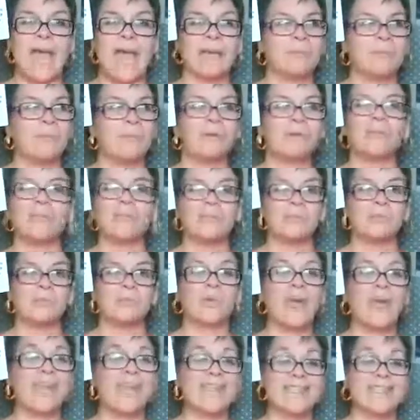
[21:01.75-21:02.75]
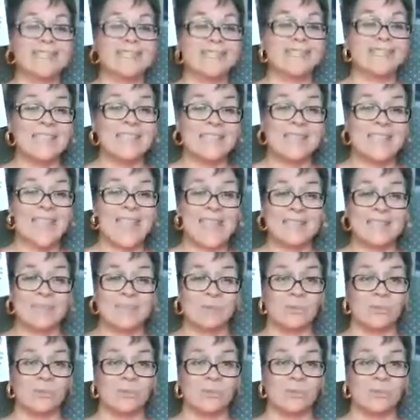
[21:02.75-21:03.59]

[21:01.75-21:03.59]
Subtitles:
I put this where I can see it as I'm